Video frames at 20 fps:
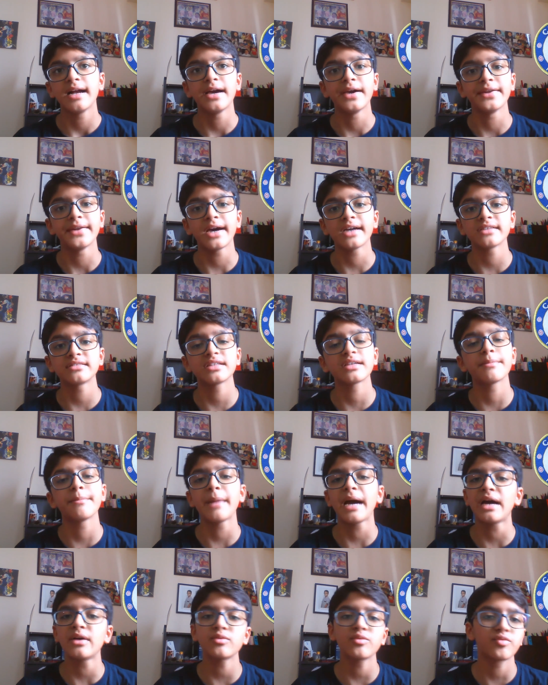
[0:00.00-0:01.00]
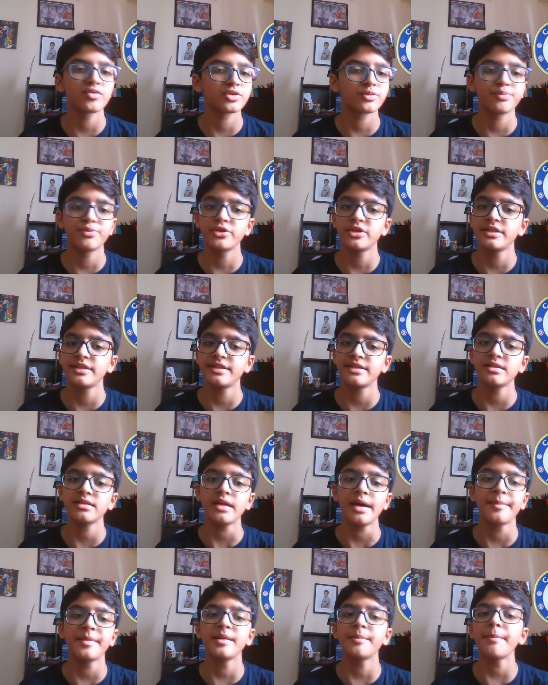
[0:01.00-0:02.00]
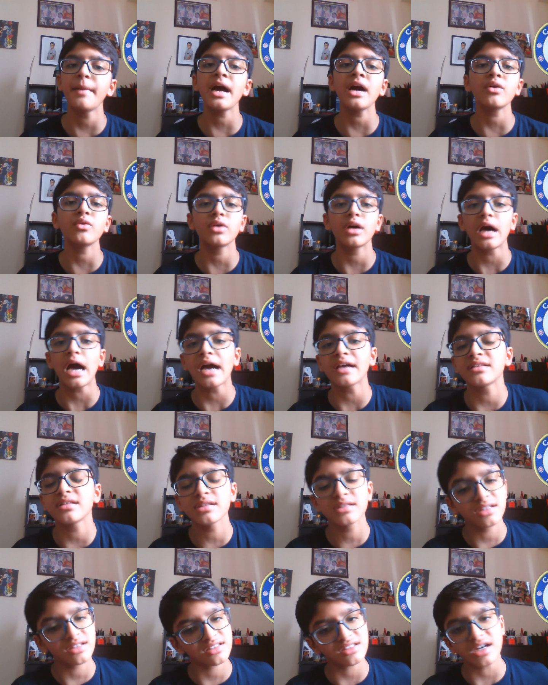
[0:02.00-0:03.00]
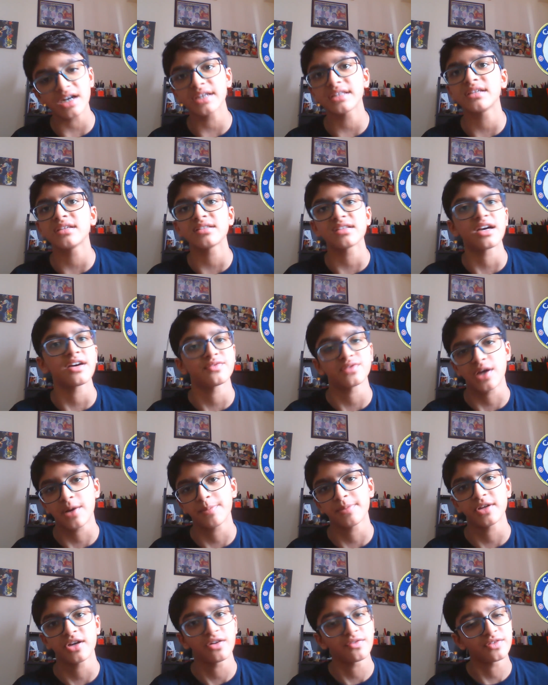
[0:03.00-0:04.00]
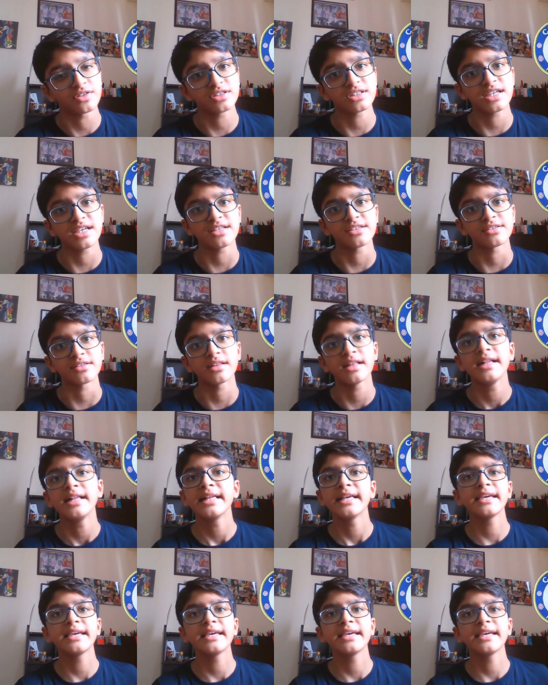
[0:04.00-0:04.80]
And I think Mount was brilliant. I mean, Mount, I think this guy deserves our player of the season.